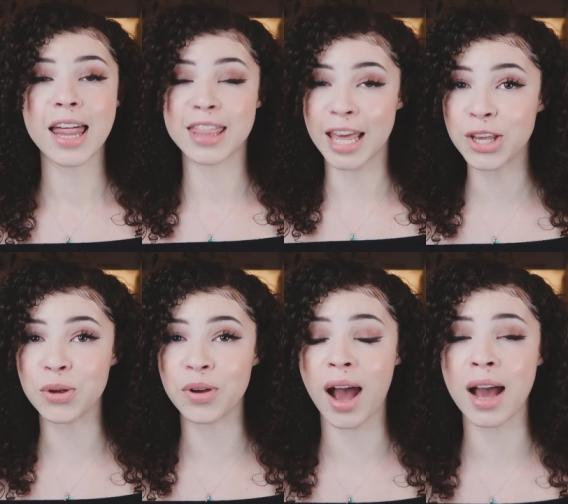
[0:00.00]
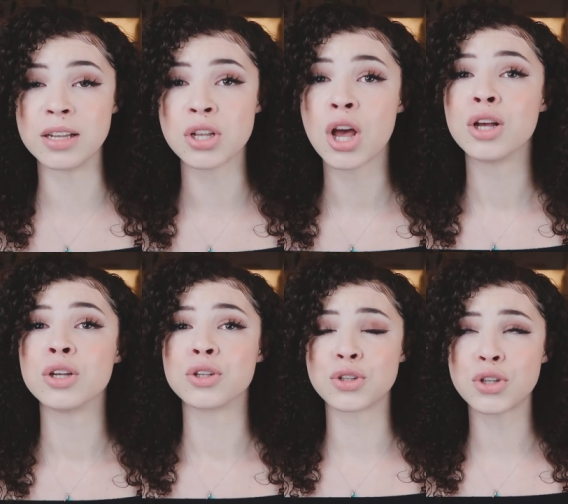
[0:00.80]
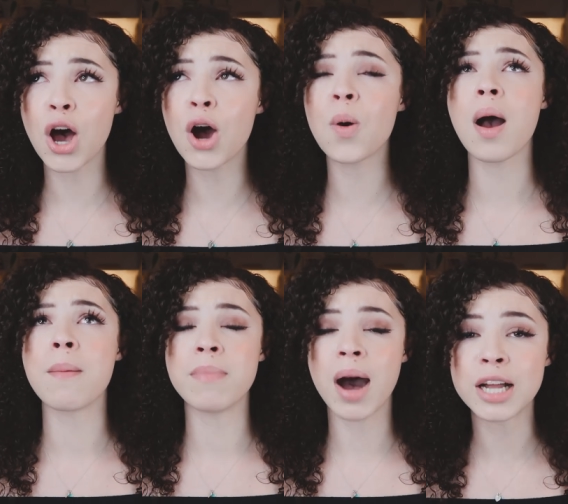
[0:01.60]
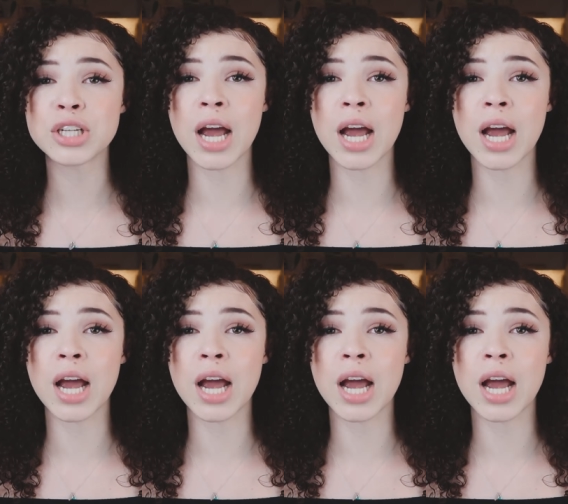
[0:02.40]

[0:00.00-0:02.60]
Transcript: thank you guys so much.